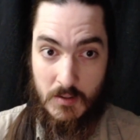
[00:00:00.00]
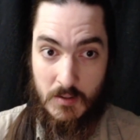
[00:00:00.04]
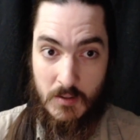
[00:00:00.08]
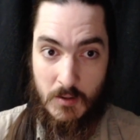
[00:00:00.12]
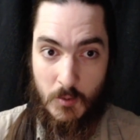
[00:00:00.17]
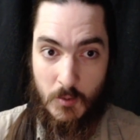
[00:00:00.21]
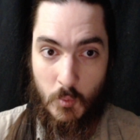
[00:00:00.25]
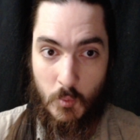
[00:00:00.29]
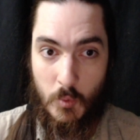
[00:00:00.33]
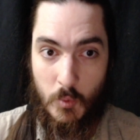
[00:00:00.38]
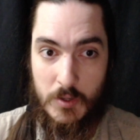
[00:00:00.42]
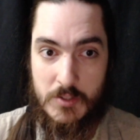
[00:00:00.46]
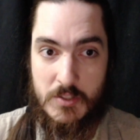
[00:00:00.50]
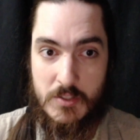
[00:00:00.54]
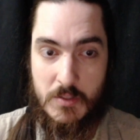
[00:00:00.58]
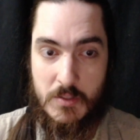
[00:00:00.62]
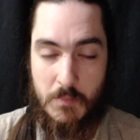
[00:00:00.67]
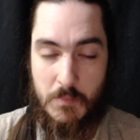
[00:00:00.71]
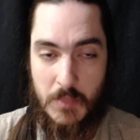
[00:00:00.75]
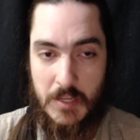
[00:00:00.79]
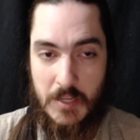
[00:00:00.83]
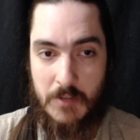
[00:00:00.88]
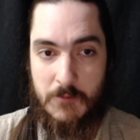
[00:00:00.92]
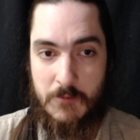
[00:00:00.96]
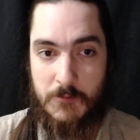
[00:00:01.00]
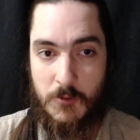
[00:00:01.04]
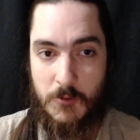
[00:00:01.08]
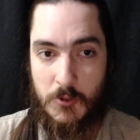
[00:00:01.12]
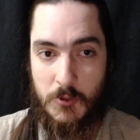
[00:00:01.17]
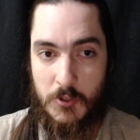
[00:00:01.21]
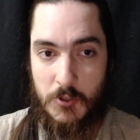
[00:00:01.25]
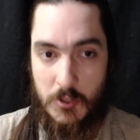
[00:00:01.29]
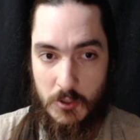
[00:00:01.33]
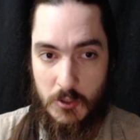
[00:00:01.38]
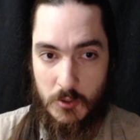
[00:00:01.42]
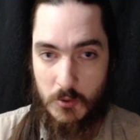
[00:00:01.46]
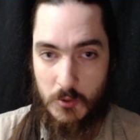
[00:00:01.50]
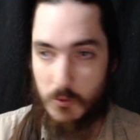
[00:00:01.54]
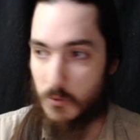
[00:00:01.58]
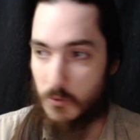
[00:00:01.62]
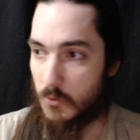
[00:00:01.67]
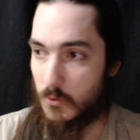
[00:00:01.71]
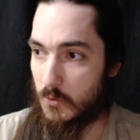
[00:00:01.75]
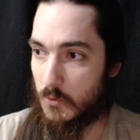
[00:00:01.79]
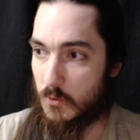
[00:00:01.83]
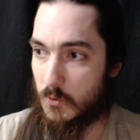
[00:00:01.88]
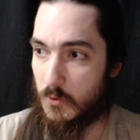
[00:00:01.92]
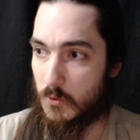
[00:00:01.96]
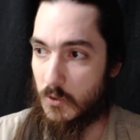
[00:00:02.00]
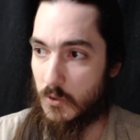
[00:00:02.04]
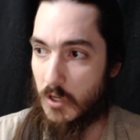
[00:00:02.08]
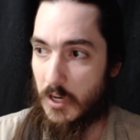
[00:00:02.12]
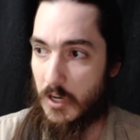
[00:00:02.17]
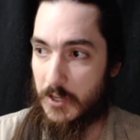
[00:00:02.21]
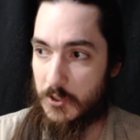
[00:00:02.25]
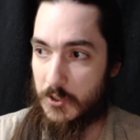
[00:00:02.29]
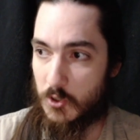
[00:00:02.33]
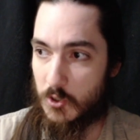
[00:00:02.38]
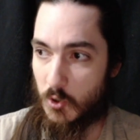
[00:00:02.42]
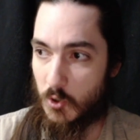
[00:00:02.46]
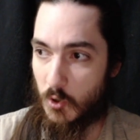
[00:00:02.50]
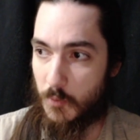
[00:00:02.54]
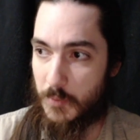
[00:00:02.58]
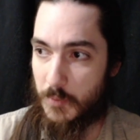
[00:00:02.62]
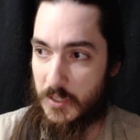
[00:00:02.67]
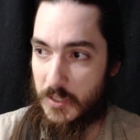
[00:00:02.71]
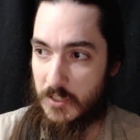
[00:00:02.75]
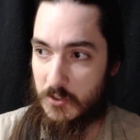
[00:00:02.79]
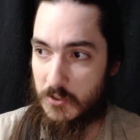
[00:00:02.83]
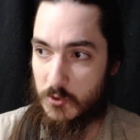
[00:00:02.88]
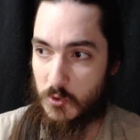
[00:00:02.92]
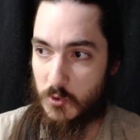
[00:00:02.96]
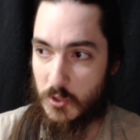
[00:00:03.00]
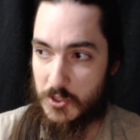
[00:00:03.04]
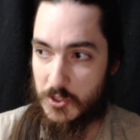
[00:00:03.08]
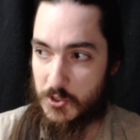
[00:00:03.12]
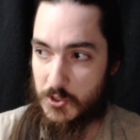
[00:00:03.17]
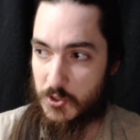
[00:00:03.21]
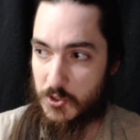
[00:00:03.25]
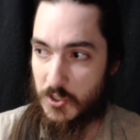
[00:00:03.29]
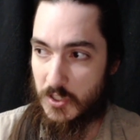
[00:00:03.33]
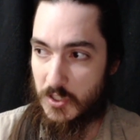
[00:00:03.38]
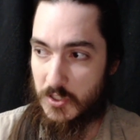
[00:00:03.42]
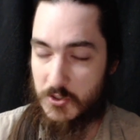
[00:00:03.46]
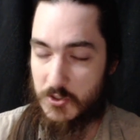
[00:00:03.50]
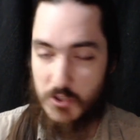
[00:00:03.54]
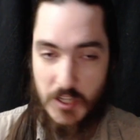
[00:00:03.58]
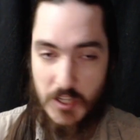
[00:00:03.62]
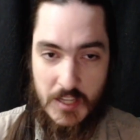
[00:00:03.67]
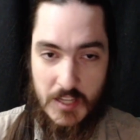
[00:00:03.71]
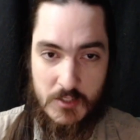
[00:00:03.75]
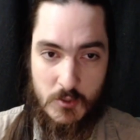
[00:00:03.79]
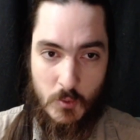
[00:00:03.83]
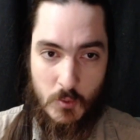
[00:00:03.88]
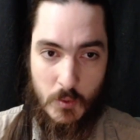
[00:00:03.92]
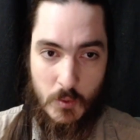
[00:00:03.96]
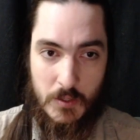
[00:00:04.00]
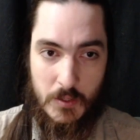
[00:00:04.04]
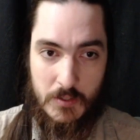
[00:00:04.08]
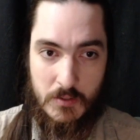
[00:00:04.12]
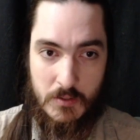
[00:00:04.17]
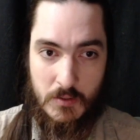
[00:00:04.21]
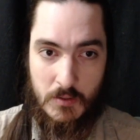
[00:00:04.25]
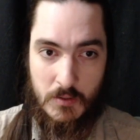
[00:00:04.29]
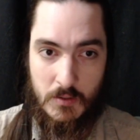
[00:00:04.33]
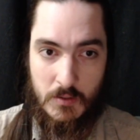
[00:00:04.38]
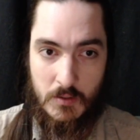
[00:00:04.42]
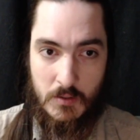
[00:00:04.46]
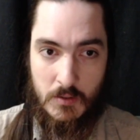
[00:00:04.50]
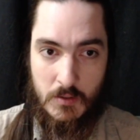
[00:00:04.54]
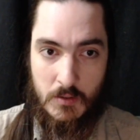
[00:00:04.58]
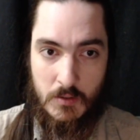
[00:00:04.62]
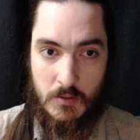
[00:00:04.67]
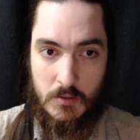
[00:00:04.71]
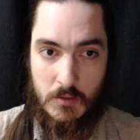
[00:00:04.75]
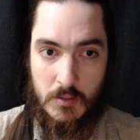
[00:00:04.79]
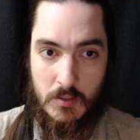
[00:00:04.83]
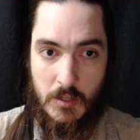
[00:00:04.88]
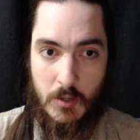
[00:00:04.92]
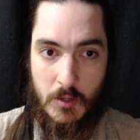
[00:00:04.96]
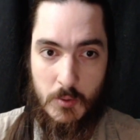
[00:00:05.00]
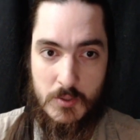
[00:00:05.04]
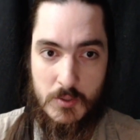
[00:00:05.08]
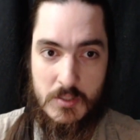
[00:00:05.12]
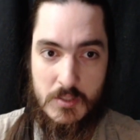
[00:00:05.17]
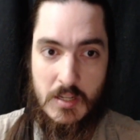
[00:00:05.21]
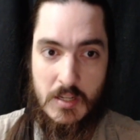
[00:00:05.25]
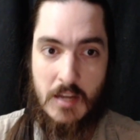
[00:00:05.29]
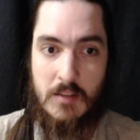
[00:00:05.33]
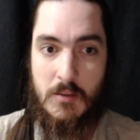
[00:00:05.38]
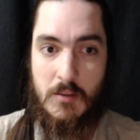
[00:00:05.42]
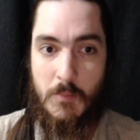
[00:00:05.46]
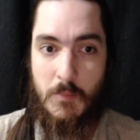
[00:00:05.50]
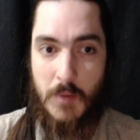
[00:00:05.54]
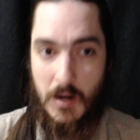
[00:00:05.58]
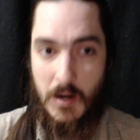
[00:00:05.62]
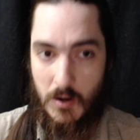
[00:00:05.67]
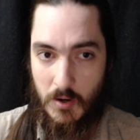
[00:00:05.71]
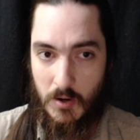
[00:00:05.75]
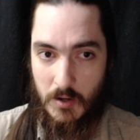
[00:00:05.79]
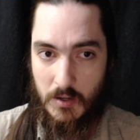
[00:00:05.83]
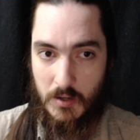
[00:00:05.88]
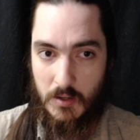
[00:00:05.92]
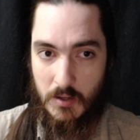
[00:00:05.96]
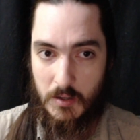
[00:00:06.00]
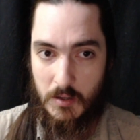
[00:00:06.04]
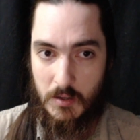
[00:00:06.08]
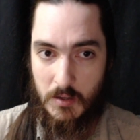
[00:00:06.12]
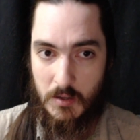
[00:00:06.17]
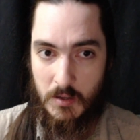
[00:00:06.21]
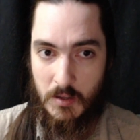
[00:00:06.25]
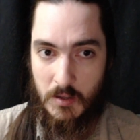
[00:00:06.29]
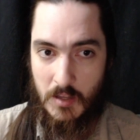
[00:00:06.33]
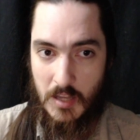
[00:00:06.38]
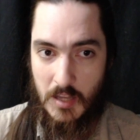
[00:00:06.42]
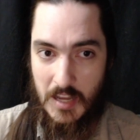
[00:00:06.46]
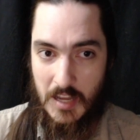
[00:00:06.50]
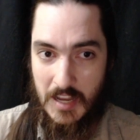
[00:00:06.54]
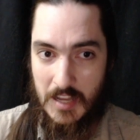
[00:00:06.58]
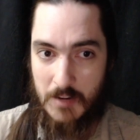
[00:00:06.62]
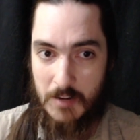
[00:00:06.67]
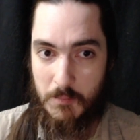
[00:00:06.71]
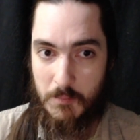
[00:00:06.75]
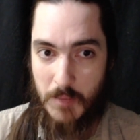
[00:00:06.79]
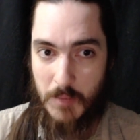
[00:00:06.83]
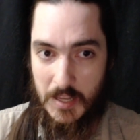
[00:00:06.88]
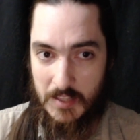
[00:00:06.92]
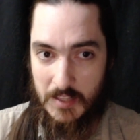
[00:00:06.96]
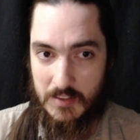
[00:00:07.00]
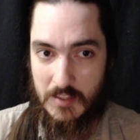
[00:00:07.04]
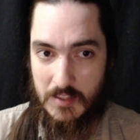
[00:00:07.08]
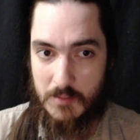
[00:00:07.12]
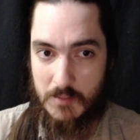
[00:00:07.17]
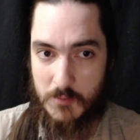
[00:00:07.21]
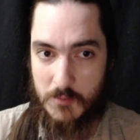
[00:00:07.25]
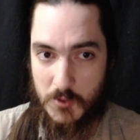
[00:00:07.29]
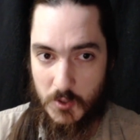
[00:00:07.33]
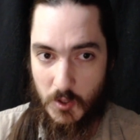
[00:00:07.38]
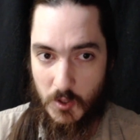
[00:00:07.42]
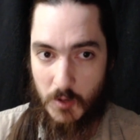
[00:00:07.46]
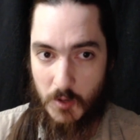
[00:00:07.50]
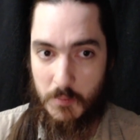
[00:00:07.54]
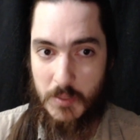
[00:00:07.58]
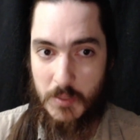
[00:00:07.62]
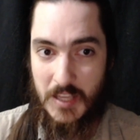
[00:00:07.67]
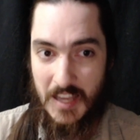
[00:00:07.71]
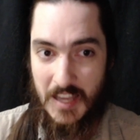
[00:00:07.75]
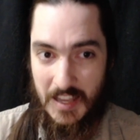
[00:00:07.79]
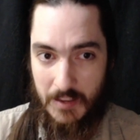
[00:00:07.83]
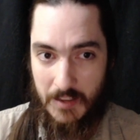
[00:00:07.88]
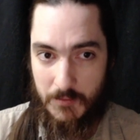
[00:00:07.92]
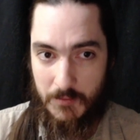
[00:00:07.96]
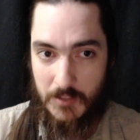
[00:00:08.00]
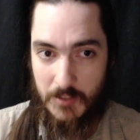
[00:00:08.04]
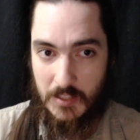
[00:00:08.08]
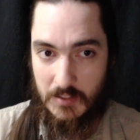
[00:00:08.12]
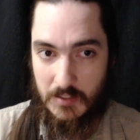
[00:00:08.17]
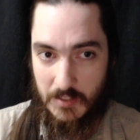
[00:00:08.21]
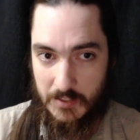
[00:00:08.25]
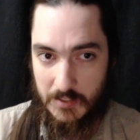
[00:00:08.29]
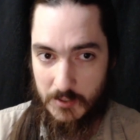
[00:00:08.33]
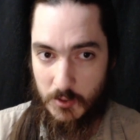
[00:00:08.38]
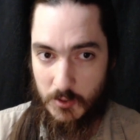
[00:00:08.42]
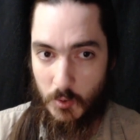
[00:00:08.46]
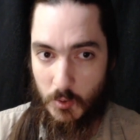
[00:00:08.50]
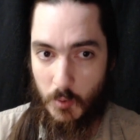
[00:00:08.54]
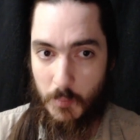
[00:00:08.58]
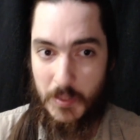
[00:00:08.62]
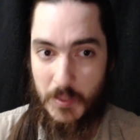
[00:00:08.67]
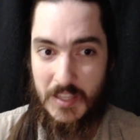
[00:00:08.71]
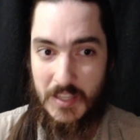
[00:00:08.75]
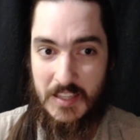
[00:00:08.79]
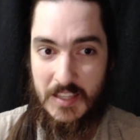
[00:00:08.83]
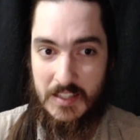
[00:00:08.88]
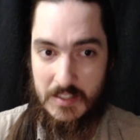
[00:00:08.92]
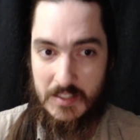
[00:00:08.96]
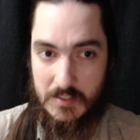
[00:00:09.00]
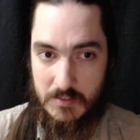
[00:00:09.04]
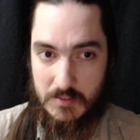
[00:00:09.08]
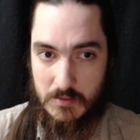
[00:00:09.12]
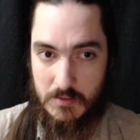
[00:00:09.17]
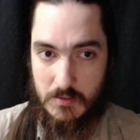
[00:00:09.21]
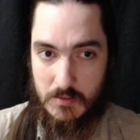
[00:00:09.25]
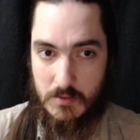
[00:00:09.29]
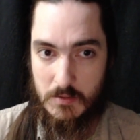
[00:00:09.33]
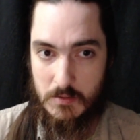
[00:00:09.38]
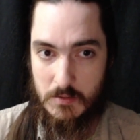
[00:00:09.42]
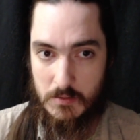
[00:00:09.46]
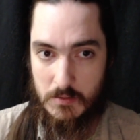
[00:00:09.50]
What does it mean for you, a European Christian, a Jesuit, to go to South America and make them start behaving like Europeans?